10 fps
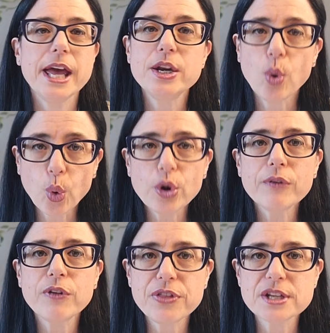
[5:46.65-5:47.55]
In order
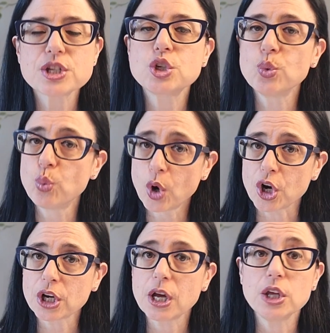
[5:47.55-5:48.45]
for this to
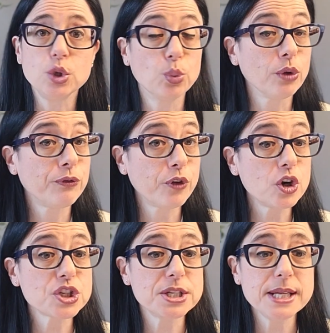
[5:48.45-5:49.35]
work, you will
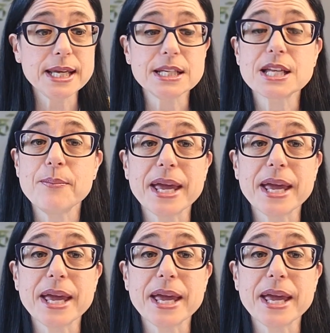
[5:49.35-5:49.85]
first need to